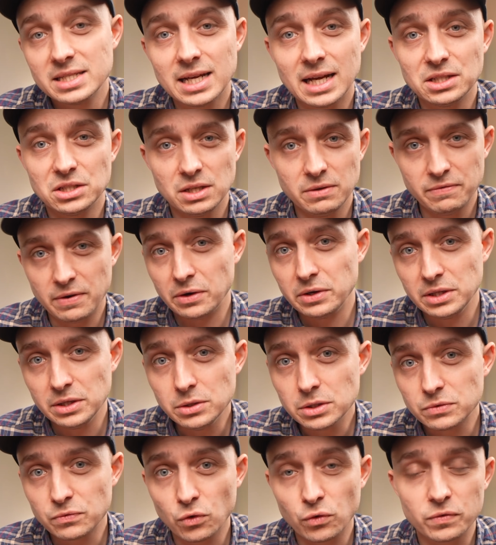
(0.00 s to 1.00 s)
actually very
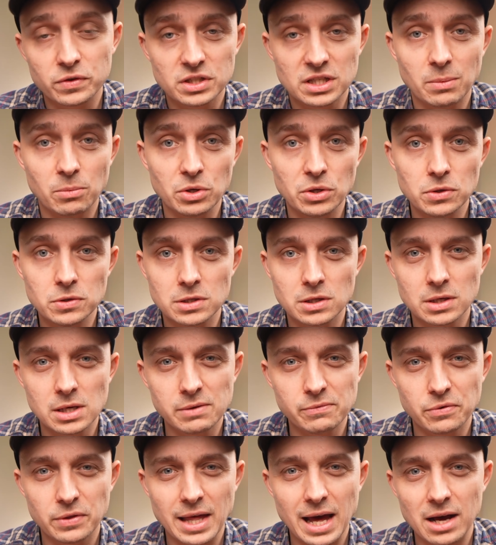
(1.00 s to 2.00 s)
useful for someone who's
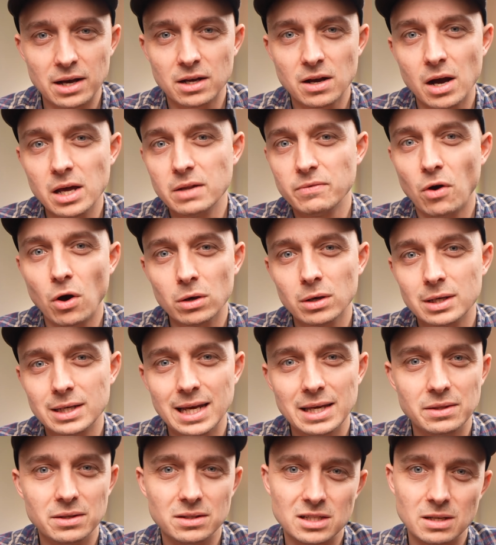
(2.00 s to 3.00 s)
looking for that kind of
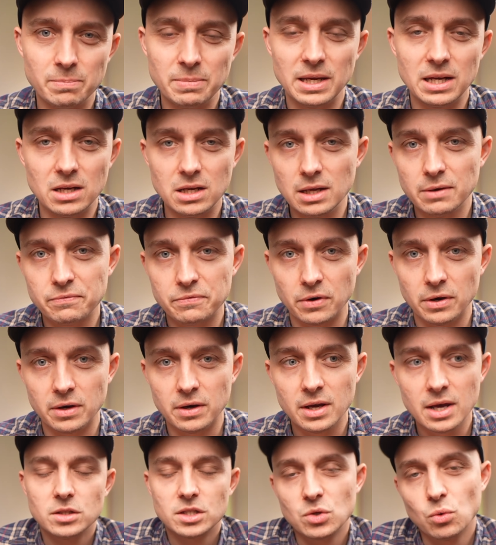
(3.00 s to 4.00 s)
holiday that's a bit
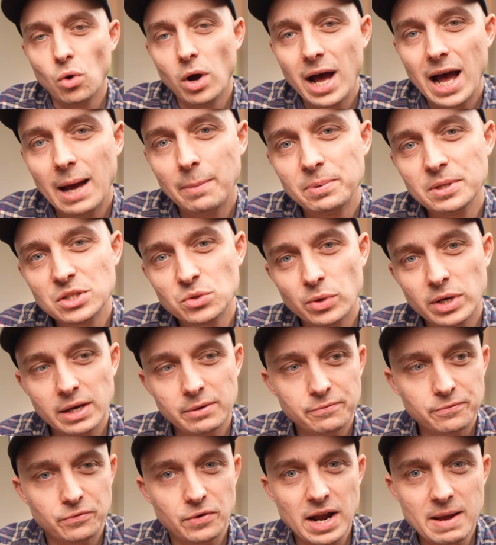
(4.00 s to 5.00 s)
different. So what happens when
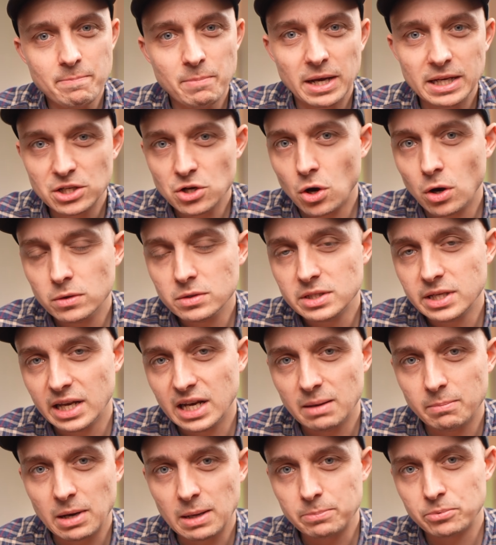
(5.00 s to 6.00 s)
I frame my
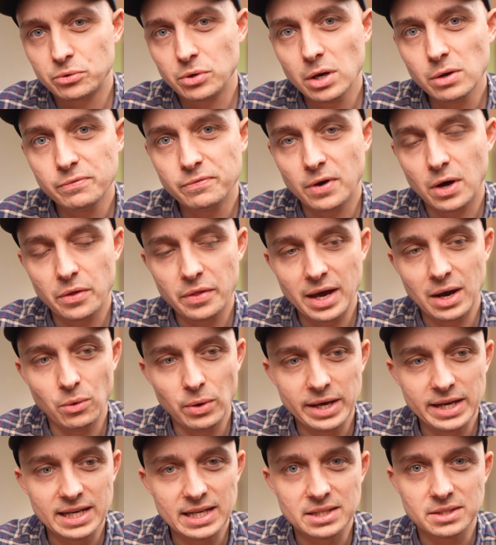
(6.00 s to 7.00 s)
content and my profile that
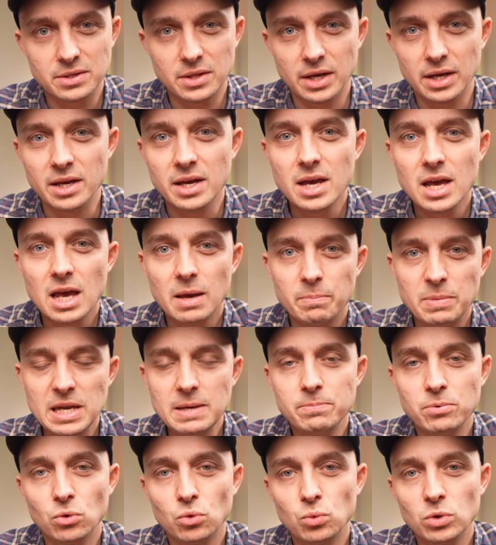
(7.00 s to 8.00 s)
way is that
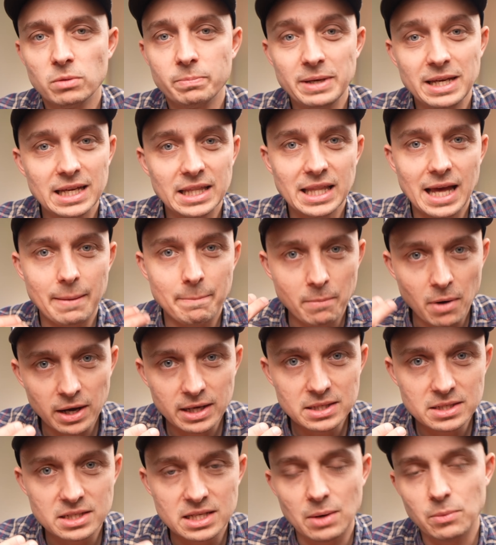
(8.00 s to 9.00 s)
people will be in that
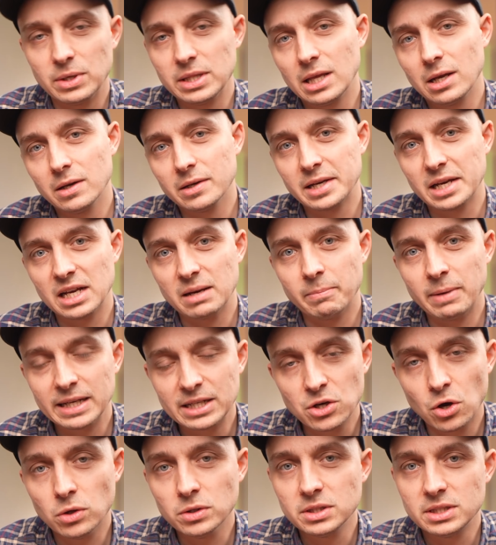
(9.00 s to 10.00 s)
mindset when they're looking at my
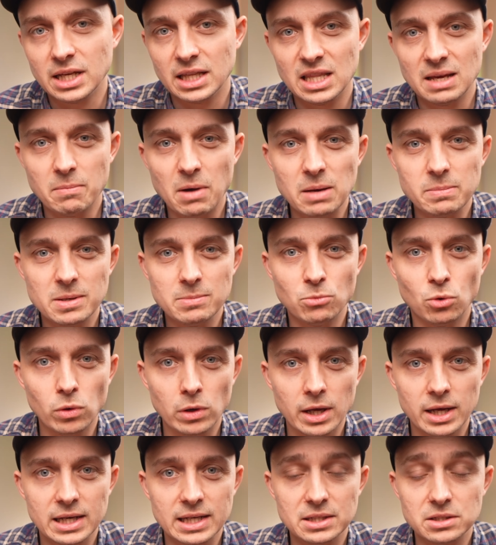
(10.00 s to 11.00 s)
content. They might be more
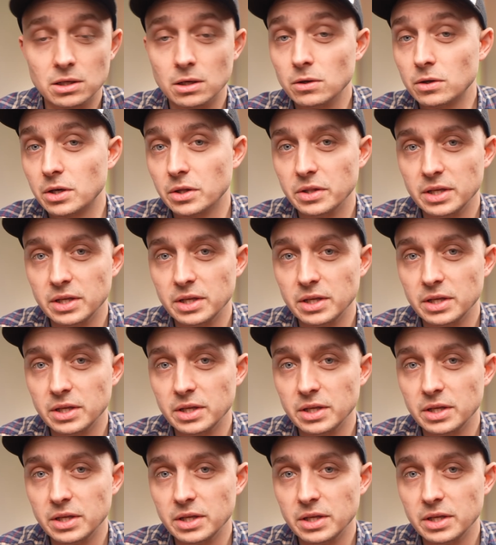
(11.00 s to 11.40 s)
likely to look at